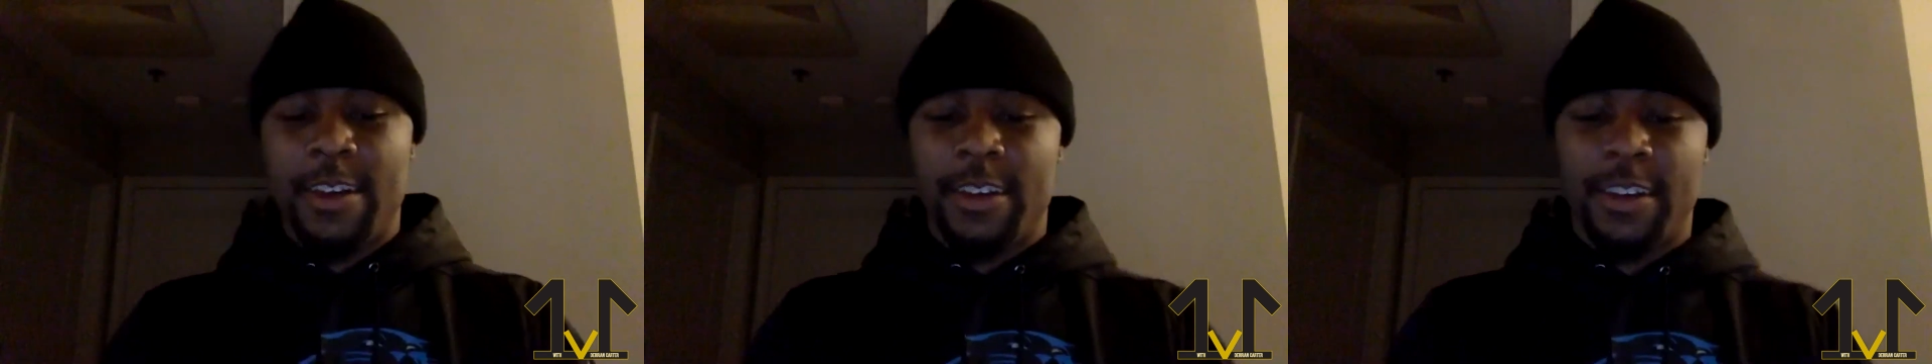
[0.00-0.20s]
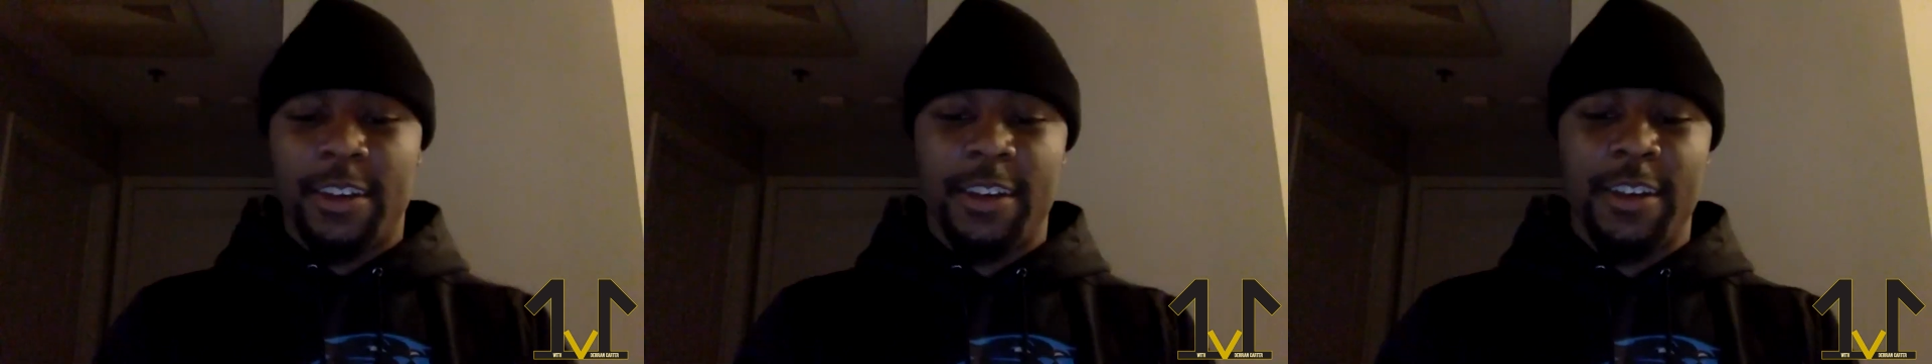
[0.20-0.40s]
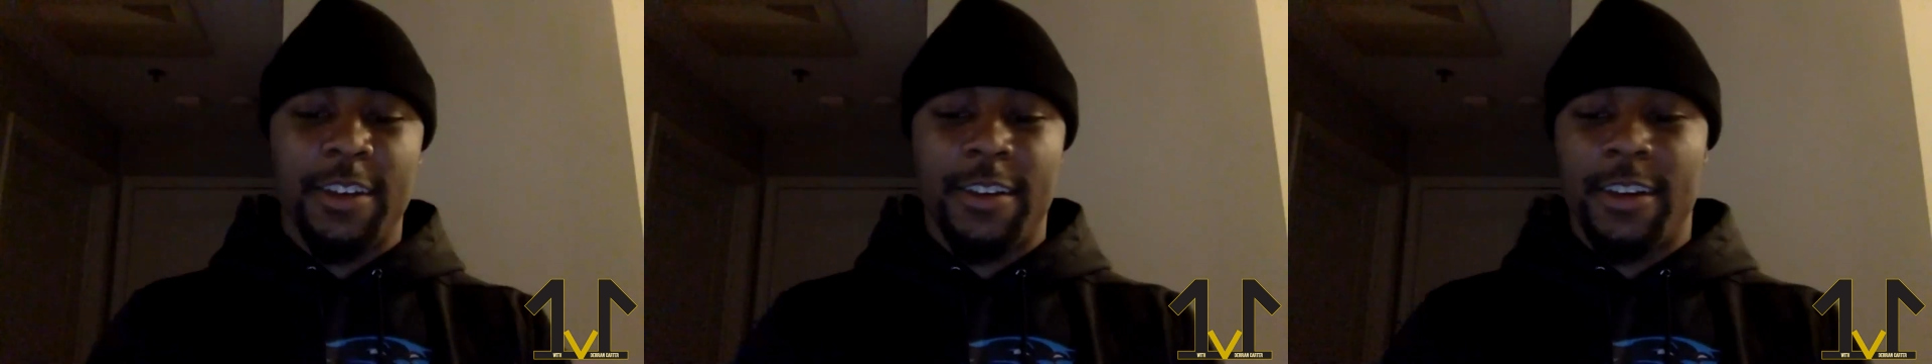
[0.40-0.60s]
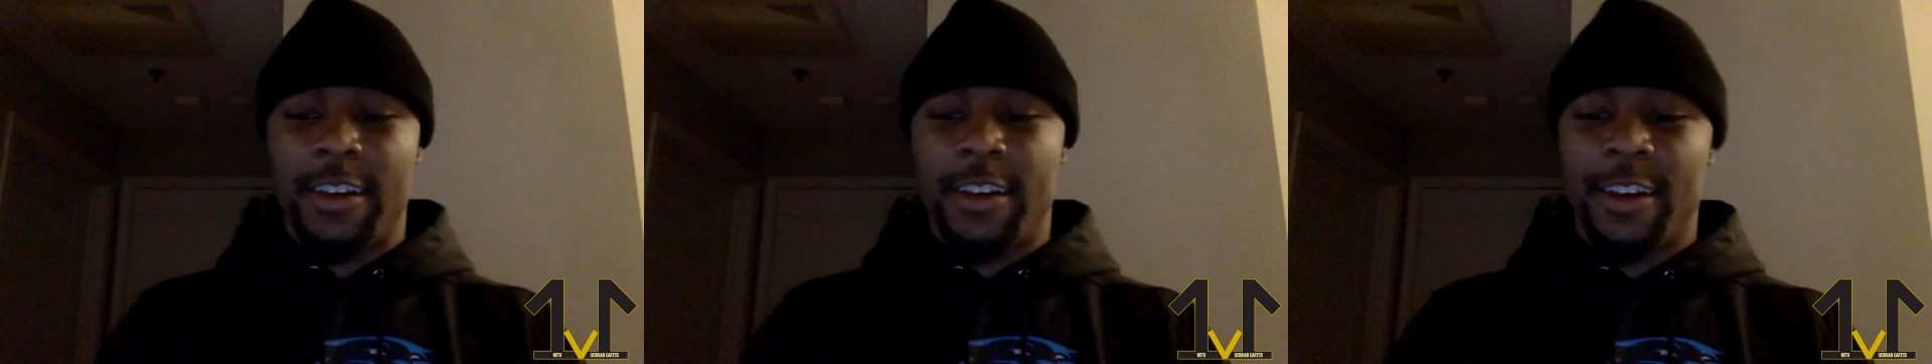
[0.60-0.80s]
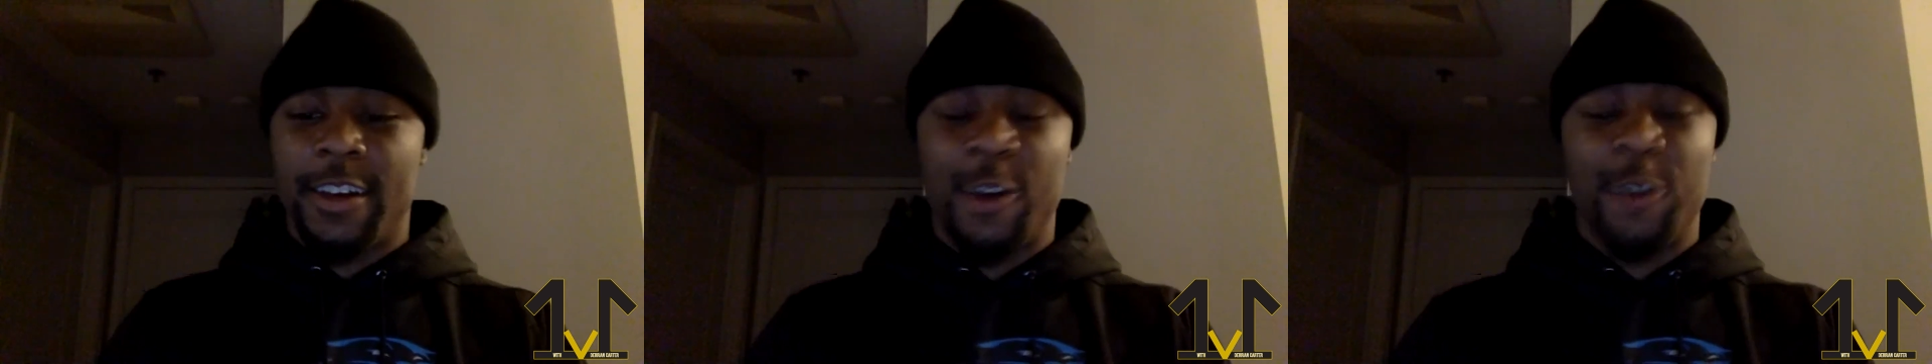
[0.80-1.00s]
and
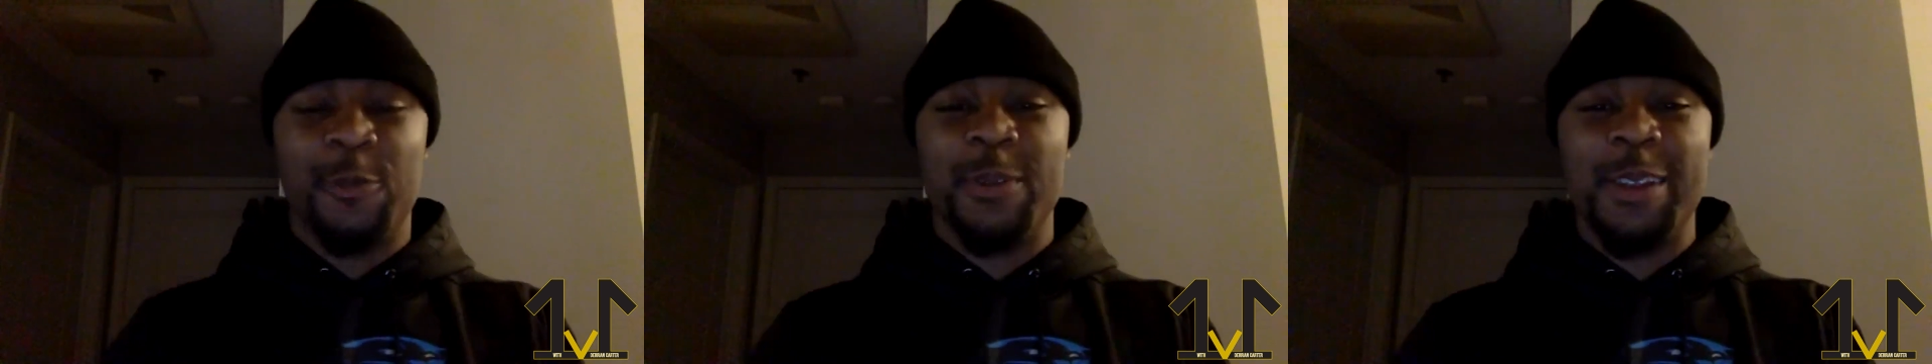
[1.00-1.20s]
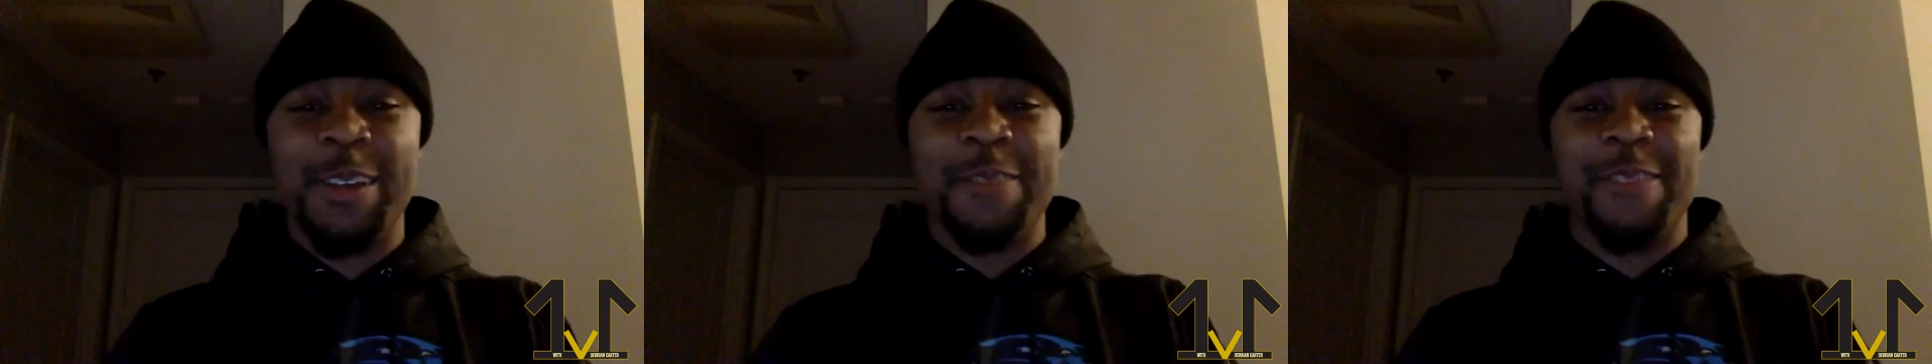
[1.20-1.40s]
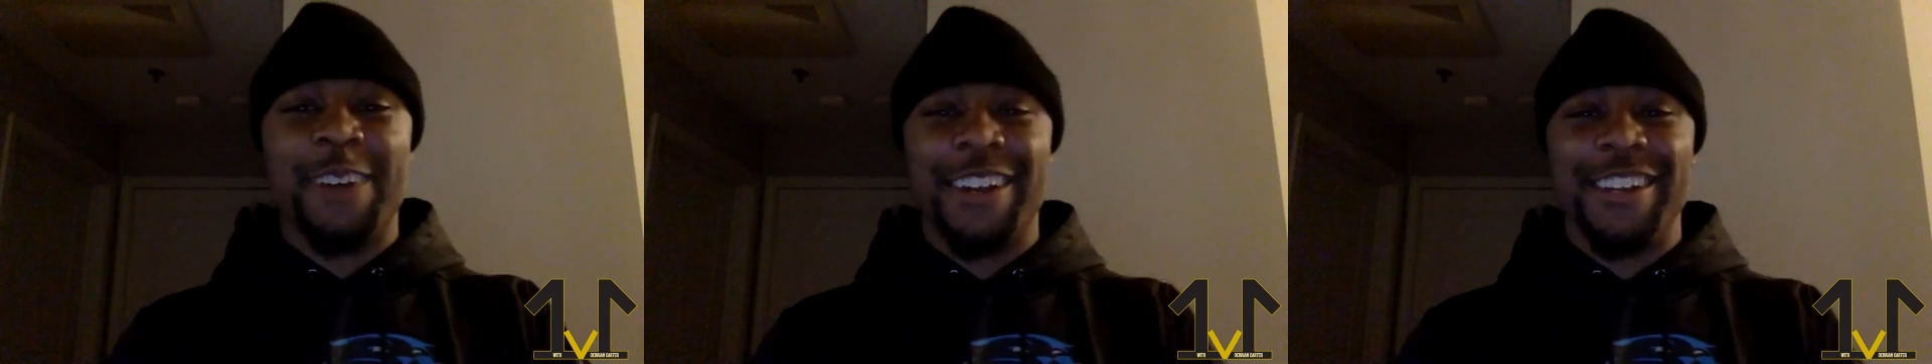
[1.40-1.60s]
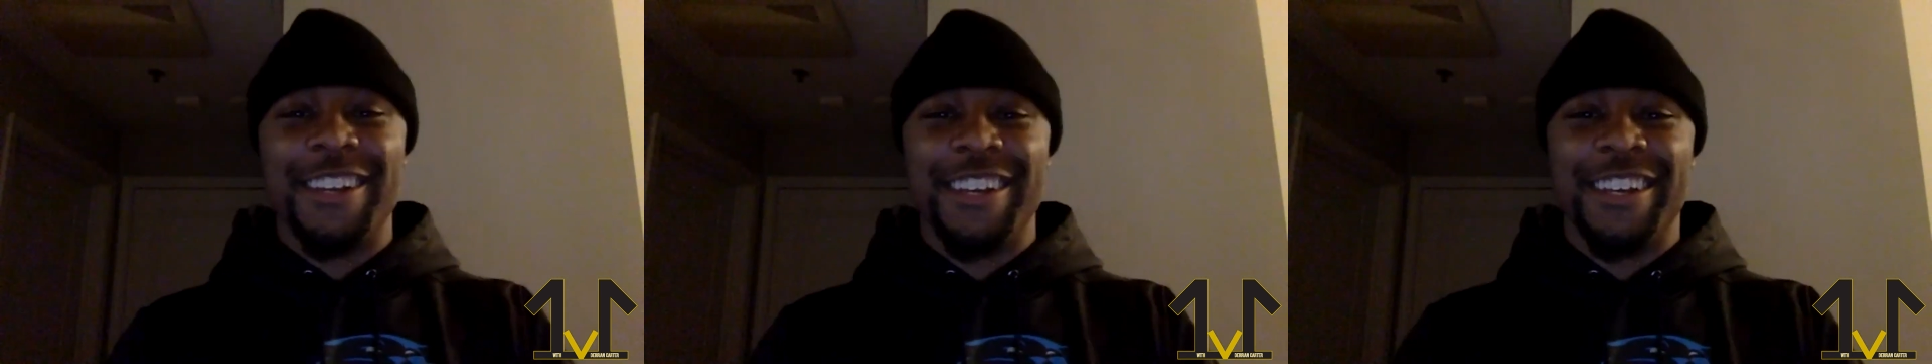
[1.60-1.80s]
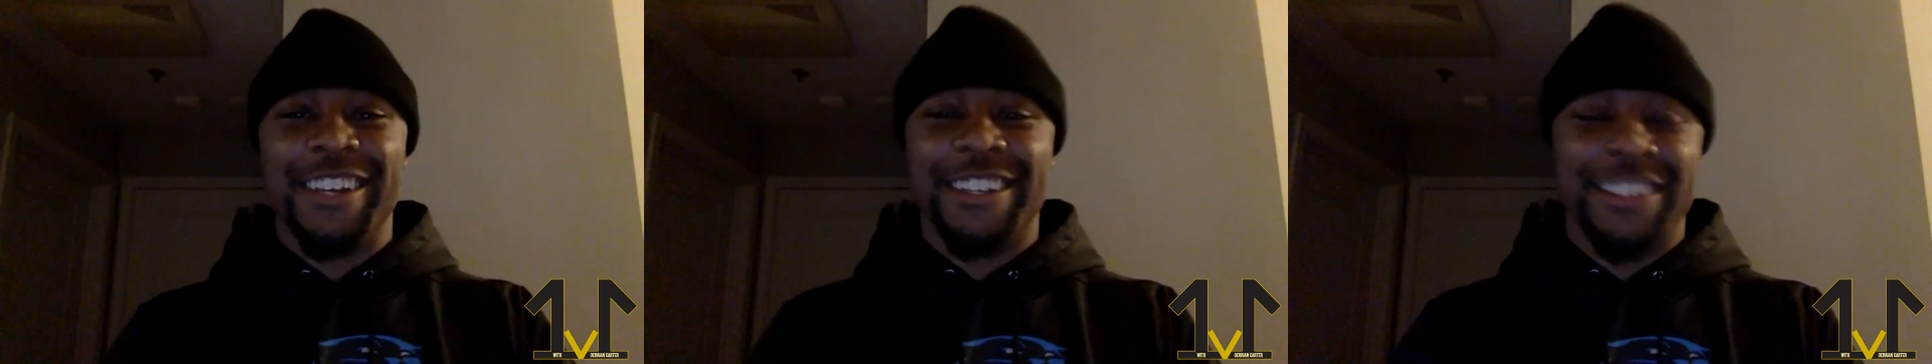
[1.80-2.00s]
I don't believe I
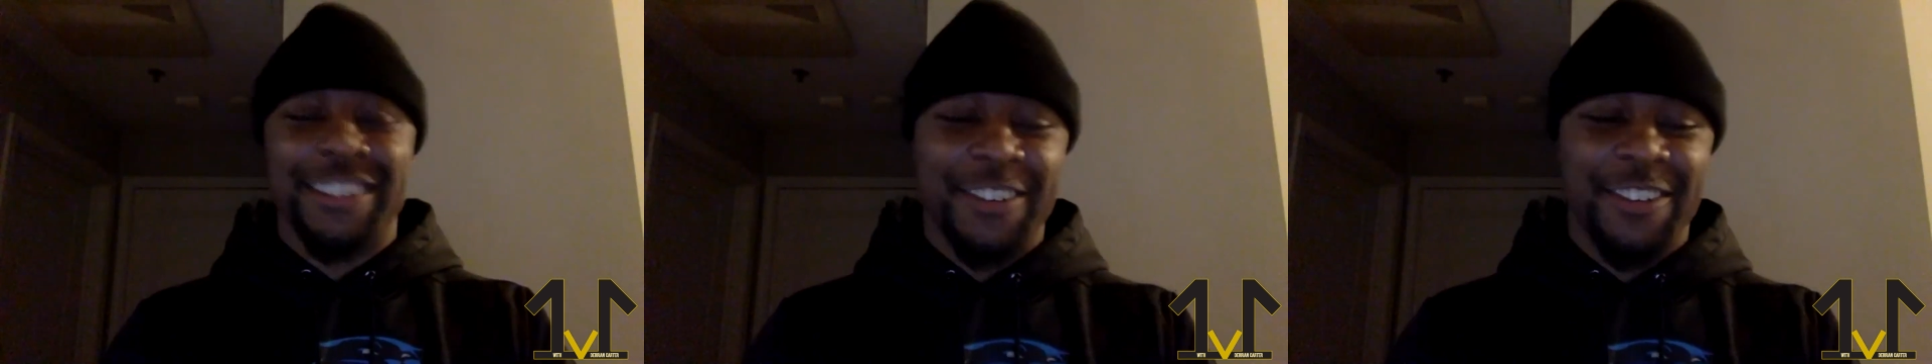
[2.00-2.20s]
did.